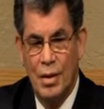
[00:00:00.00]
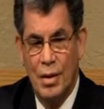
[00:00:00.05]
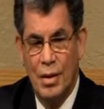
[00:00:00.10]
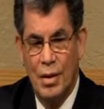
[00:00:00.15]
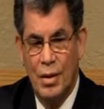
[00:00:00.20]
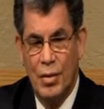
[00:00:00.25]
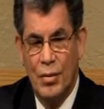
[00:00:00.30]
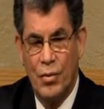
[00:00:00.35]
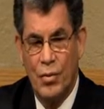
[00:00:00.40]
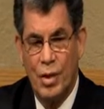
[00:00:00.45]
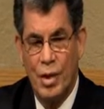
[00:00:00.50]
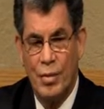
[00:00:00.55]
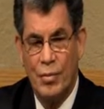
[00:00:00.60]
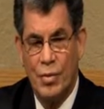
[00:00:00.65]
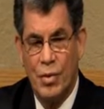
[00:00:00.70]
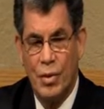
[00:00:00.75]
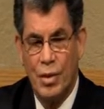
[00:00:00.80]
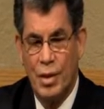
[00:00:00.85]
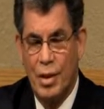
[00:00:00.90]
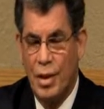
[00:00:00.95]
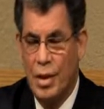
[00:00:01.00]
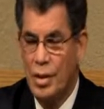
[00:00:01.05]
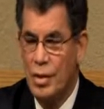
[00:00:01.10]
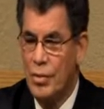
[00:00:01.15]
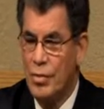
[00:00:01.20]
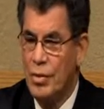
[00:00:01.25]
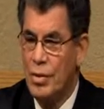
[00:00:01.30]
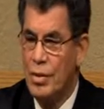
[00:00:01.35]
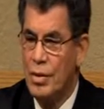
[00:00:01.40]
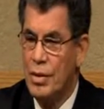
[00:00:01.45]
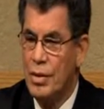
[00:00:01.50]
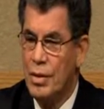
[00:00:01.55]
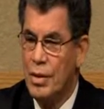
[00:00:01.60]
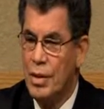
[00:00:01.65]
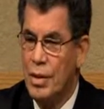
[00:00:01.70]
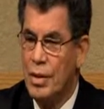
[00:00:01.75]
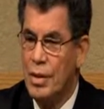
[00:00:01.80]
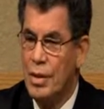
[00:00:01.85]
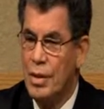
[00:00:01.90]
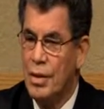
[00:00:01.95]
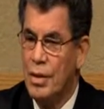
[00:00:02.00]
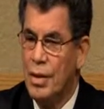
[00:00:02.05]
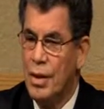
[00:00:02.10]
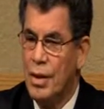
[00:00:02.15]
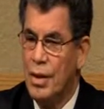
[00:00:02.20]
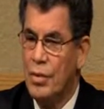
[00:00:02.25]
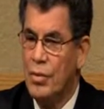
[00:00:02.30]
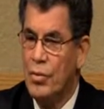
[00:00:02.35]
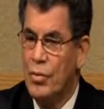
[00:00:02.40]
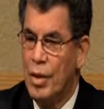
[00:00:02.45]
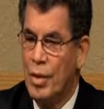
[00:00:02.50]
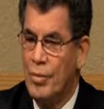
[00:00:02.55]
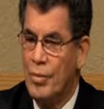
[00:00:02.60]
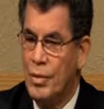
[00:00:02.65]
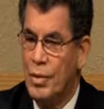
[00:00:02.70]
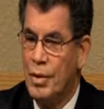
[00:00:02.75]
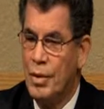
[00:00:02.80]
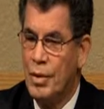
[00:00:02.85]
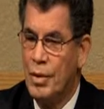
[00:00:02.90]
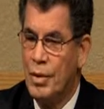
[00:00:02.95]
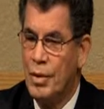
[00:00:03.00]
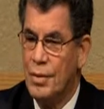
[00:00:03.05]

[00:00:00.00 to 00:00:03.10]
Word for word: The great volcano in Italy had erupted.